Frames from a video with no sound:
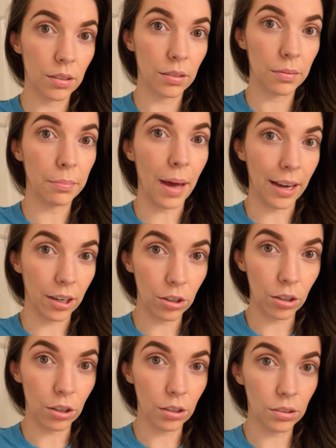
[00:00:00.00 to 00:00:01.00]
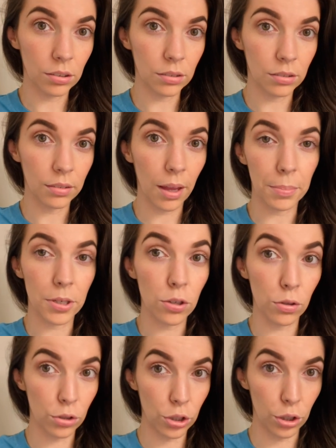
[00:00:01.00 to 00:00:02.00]
Maggot Girl
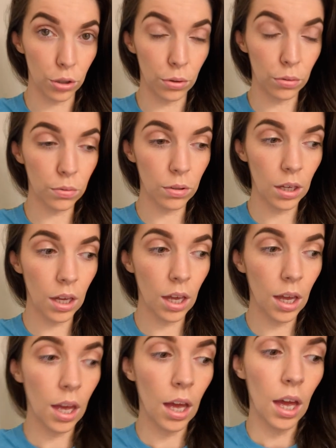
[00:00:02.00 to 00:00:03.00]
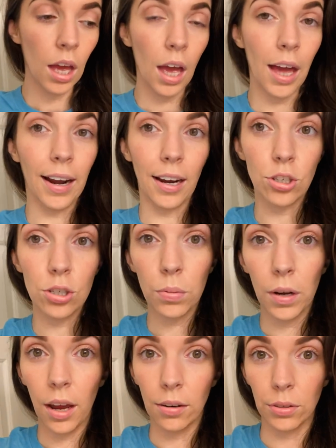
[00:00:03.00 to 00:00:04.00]
Episode 2, and I just
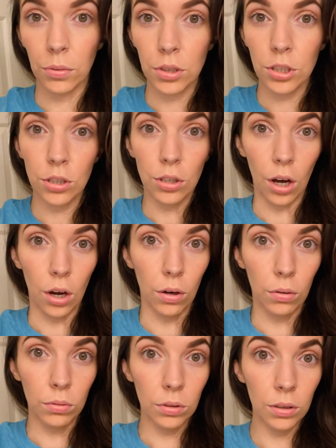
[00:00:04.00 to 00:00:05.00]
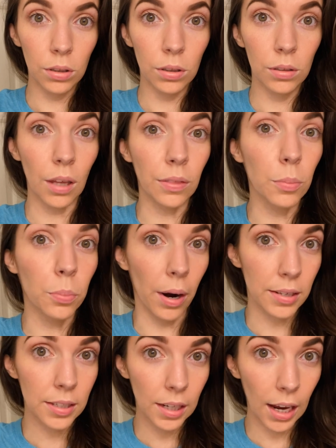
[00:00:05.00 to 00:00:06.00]
want everyone to know that the
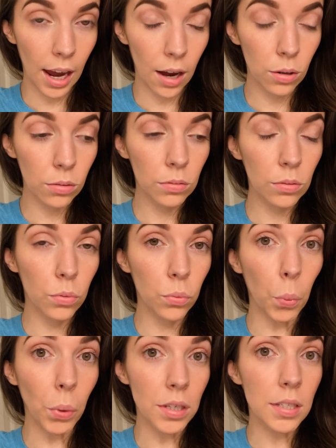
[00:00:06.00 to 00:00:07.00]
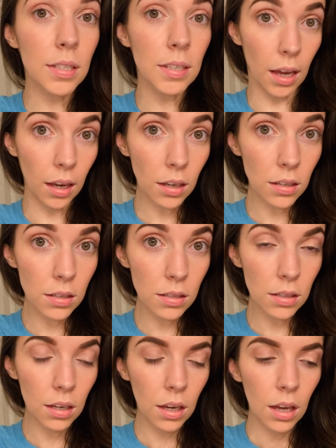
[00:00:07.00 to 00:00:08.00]
breast count was
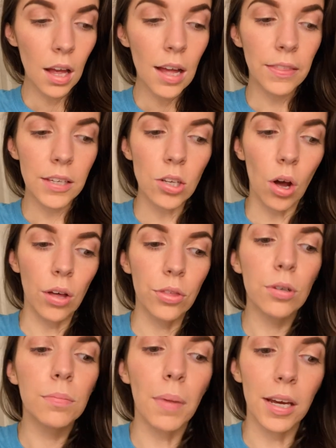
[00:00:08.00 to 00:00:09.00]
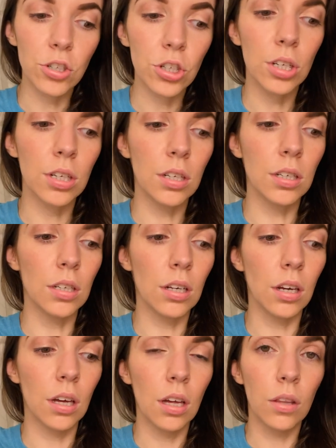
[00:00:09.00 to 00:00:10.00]
6. This author
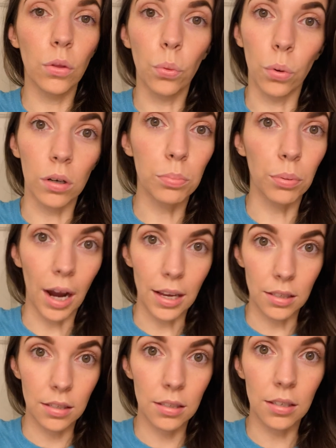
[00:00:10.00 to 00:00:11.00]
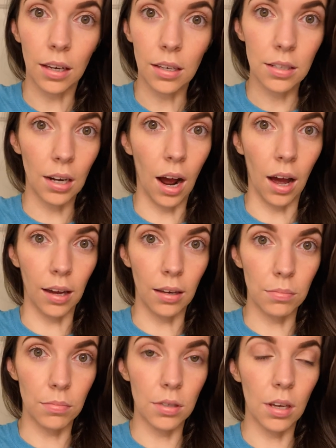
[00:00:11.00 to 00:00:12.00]
mentioned the word breast 6
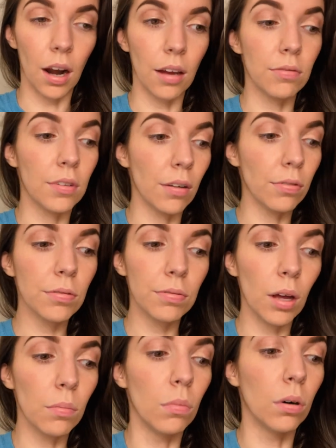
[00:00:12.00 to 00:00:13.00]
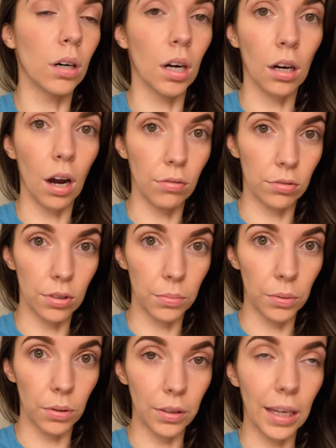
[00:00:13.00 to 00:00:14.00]
times, and I've never felt more uncomfortable.